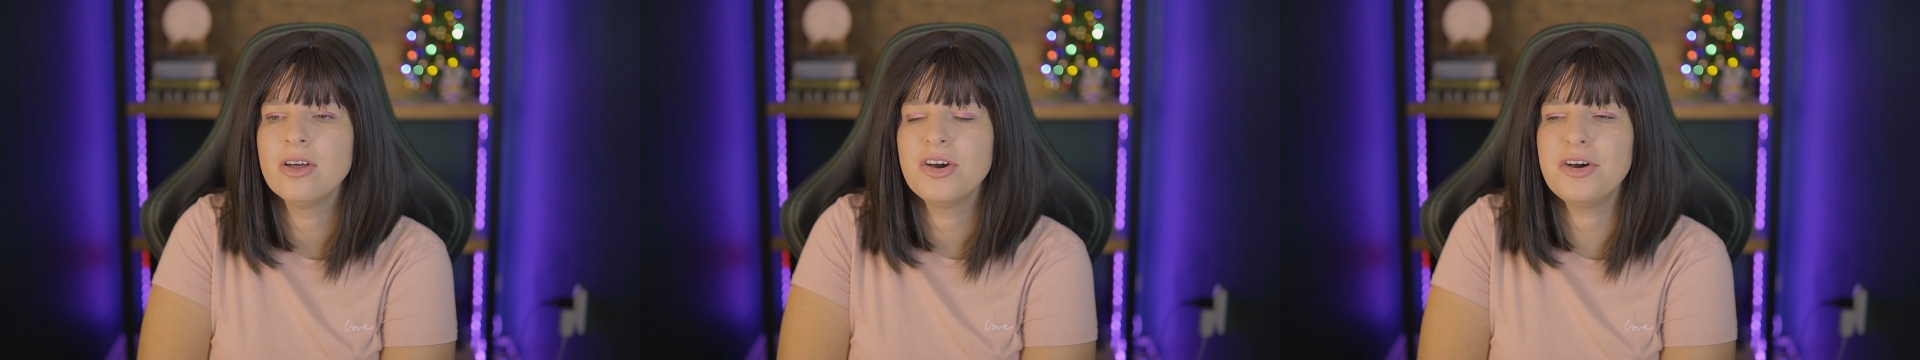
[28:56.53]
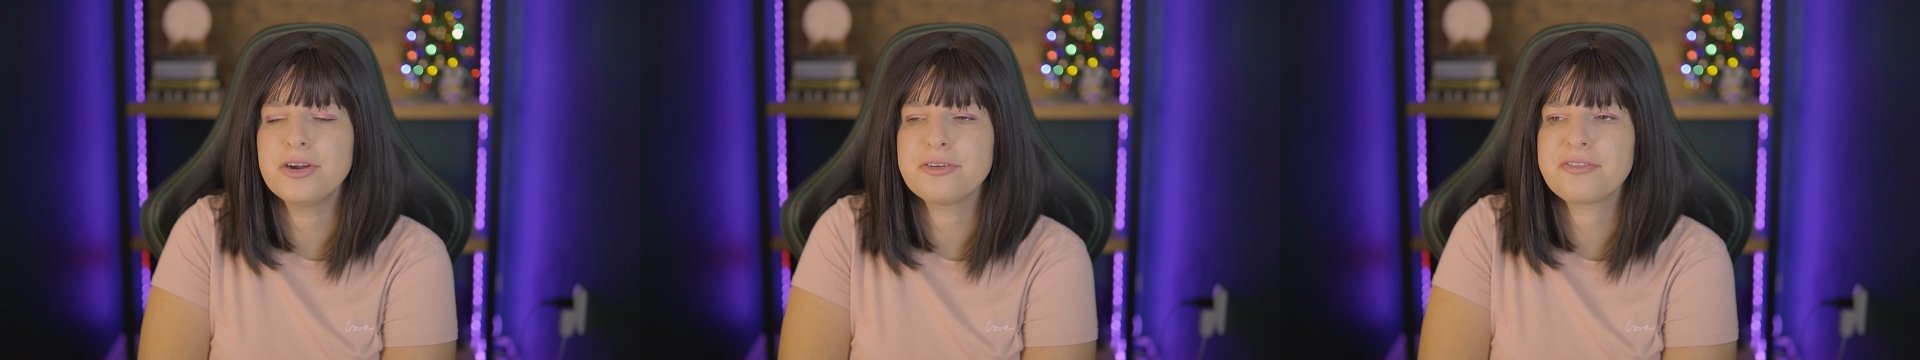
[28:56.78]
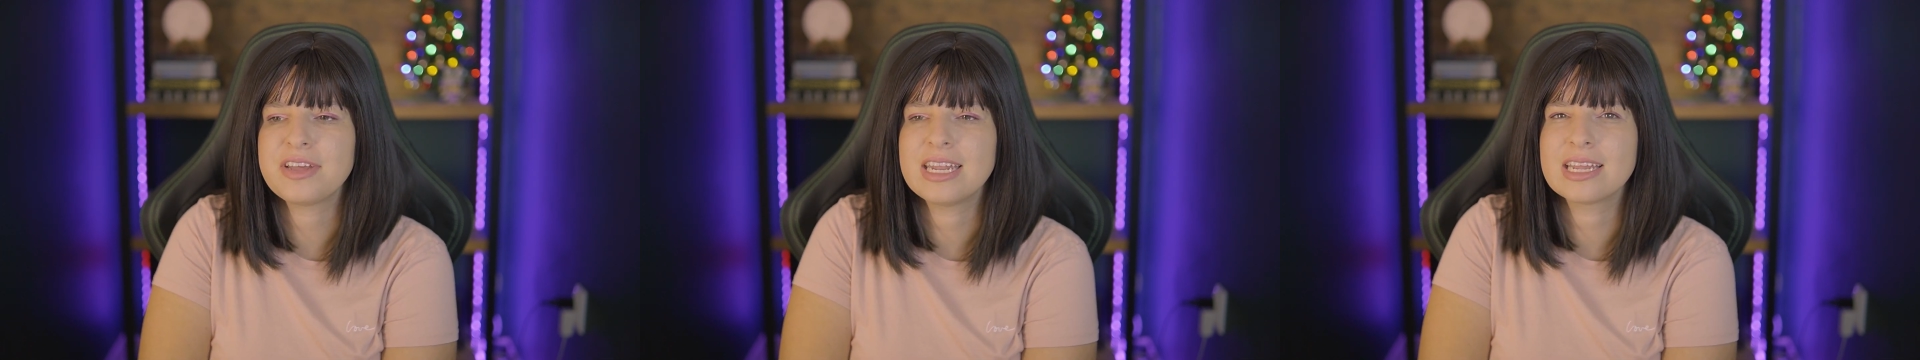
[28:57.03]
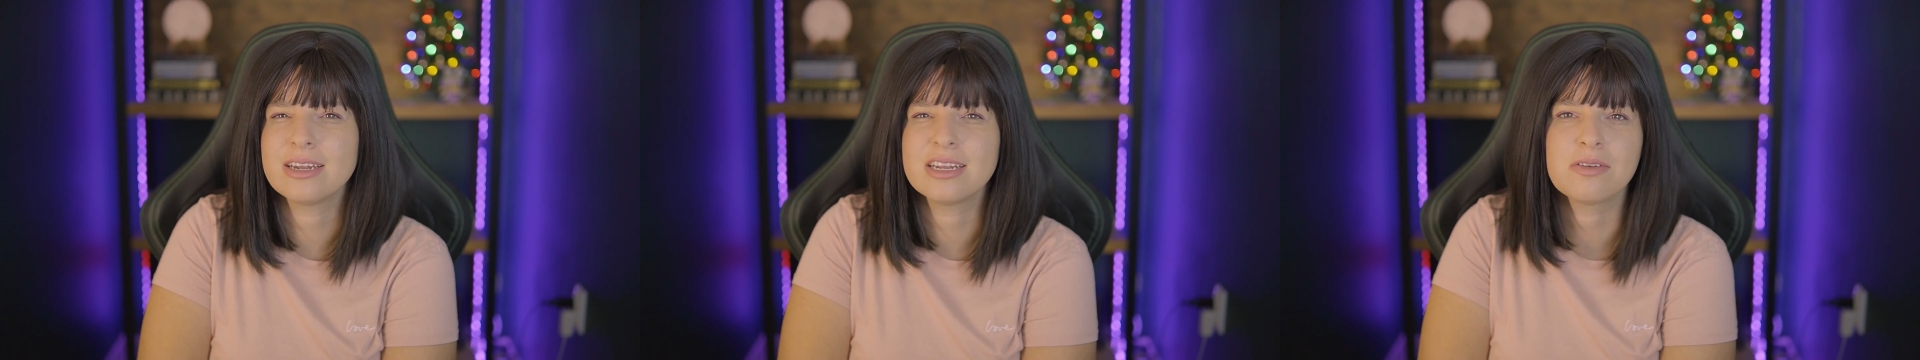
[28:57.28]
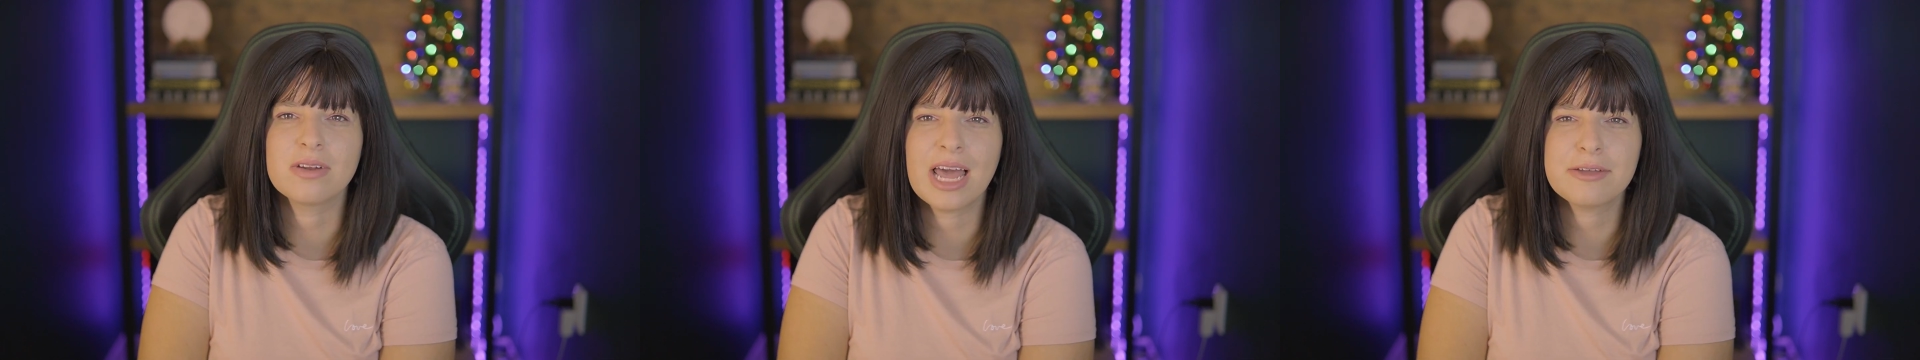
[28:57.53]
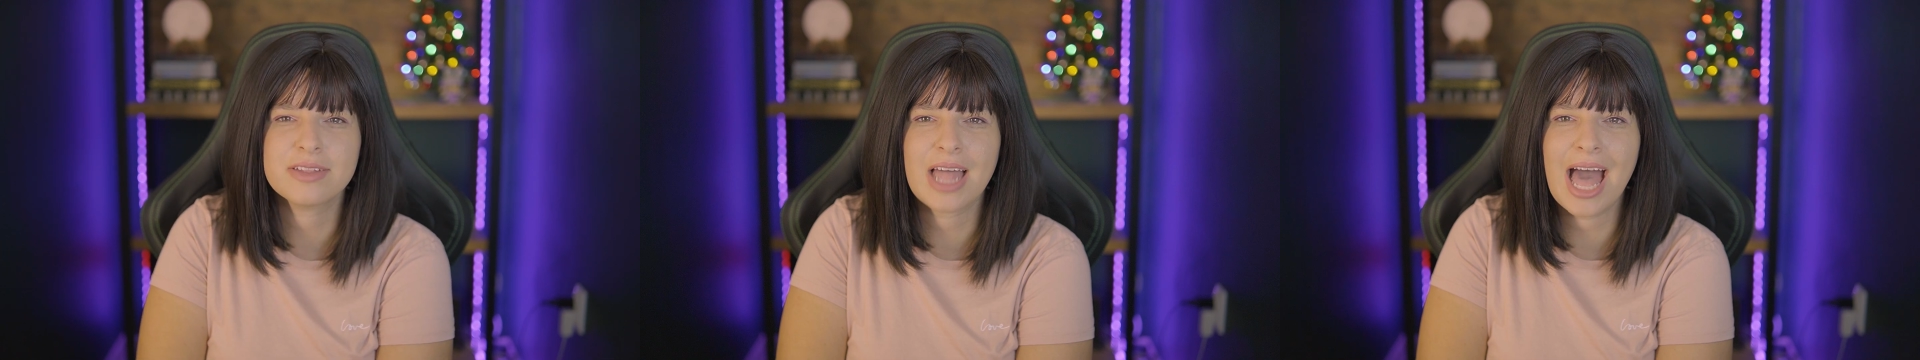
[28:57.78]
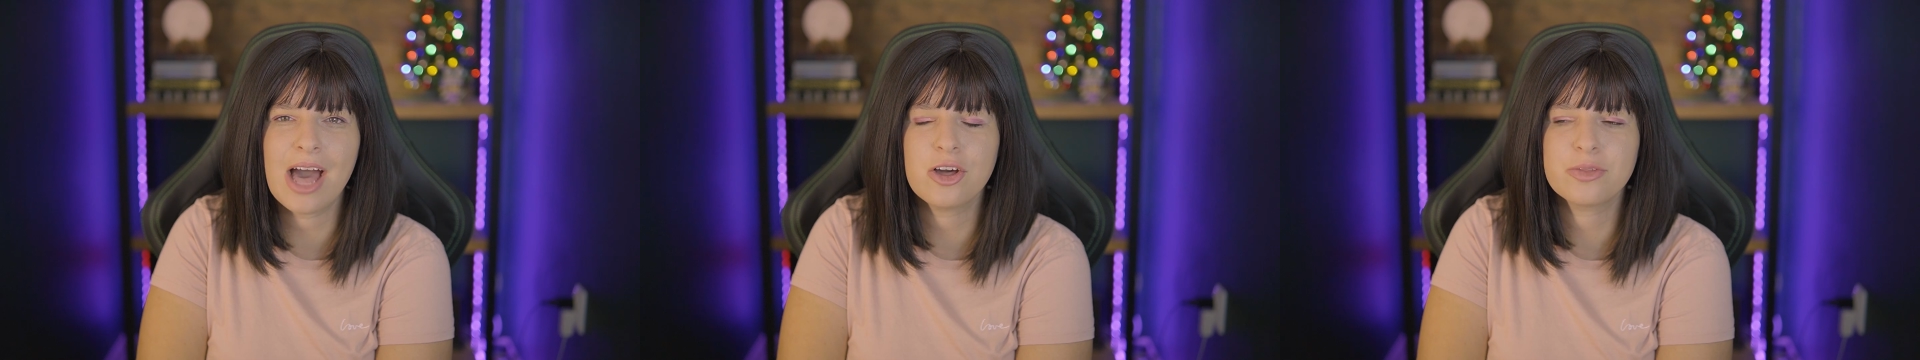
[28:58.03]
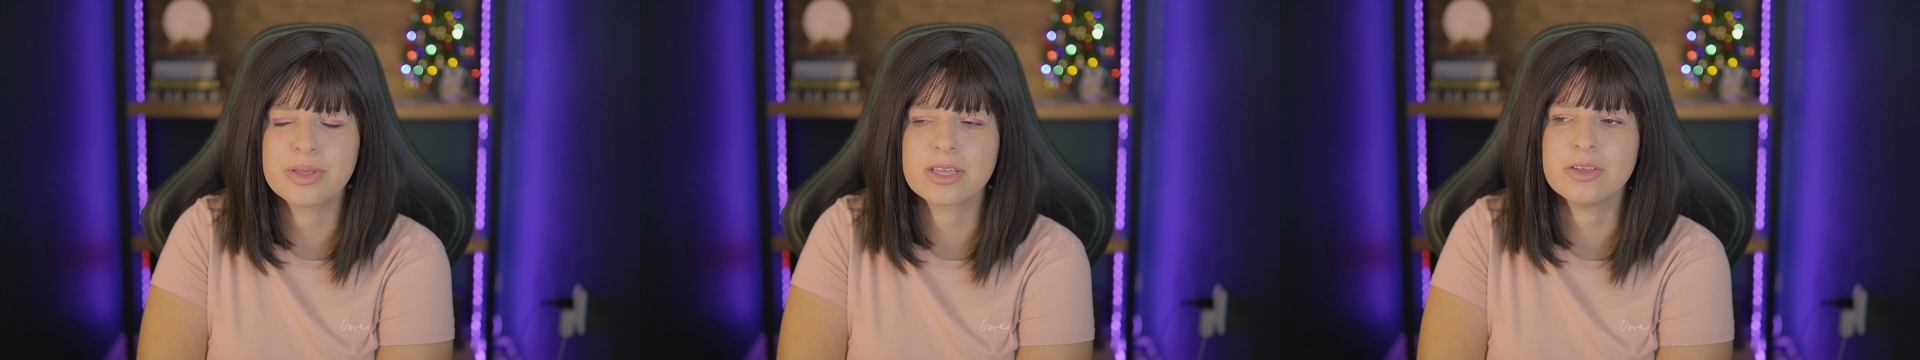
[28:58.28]
her feeling a little left
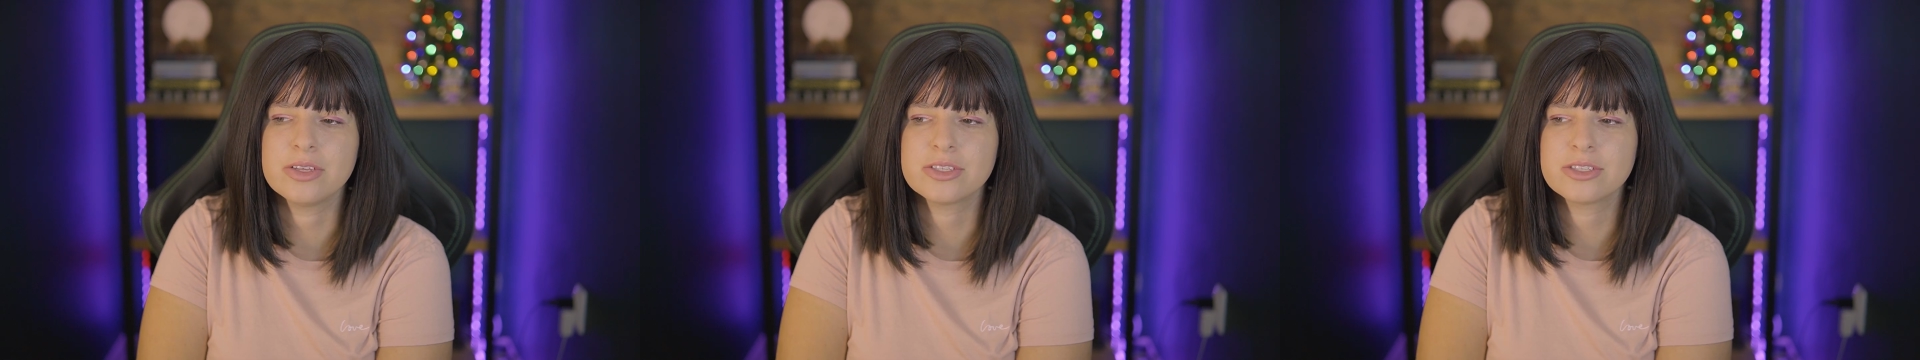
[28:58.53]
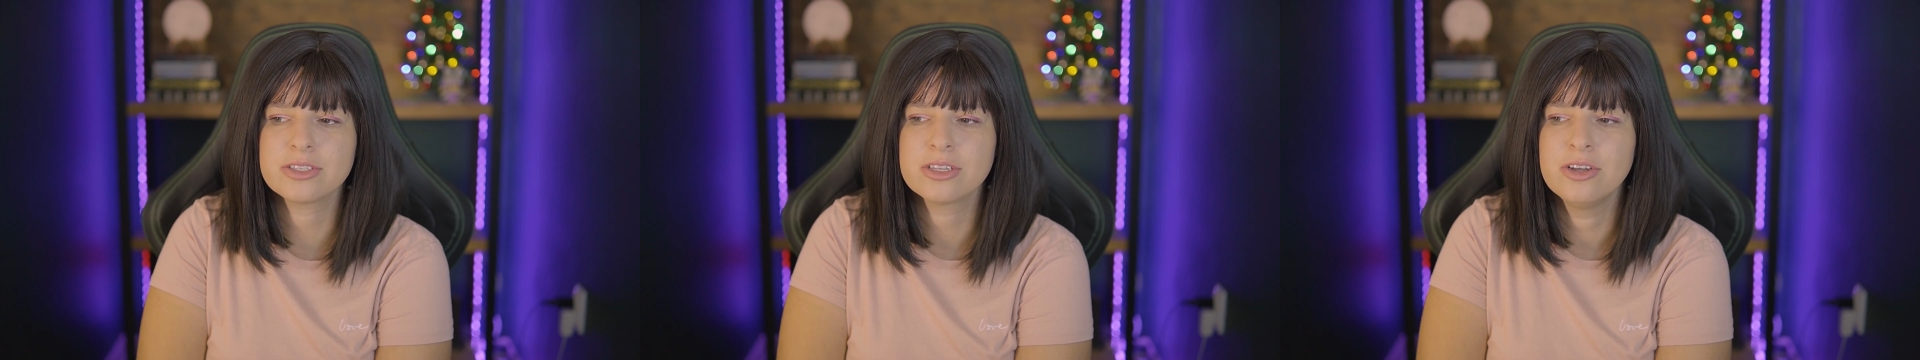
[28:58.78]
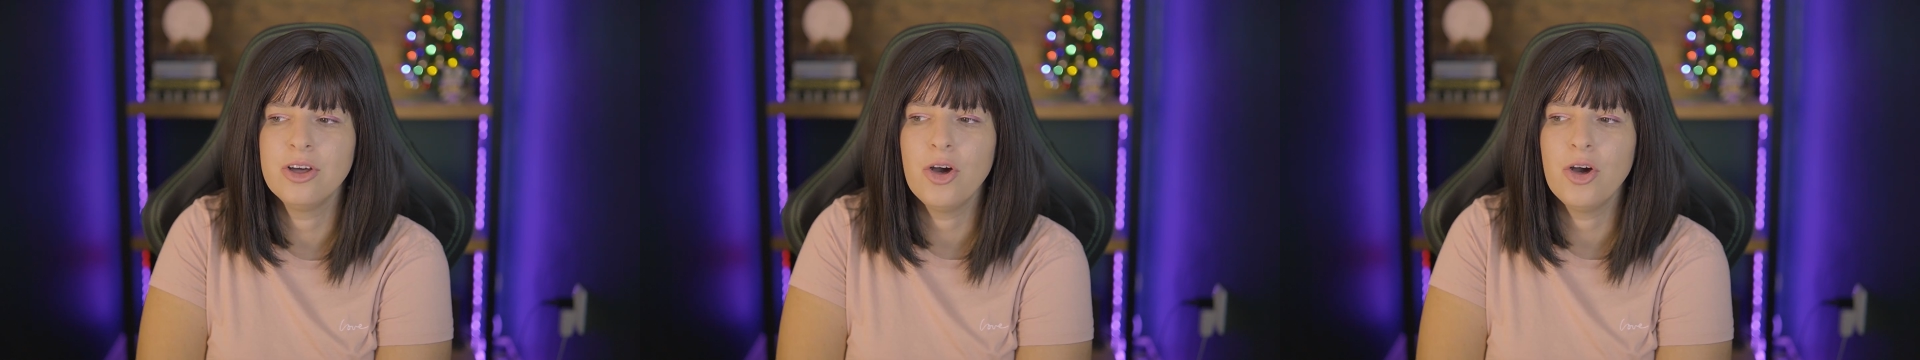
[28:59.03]
out because